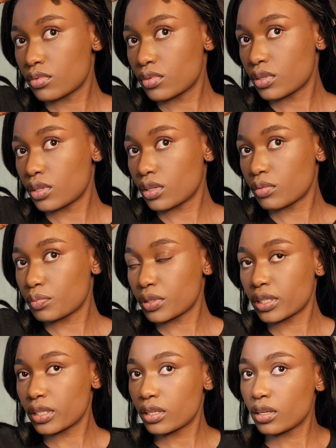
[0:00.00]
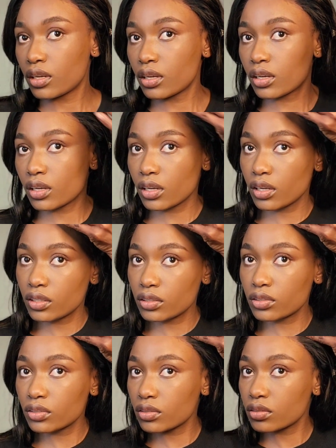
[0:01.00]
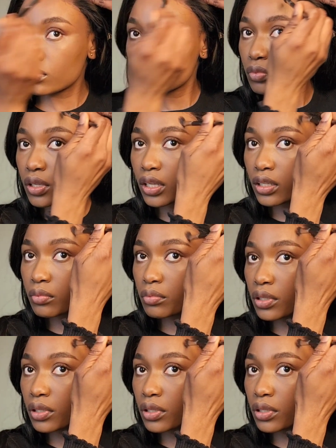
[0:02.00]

yeah, apply here and just blend.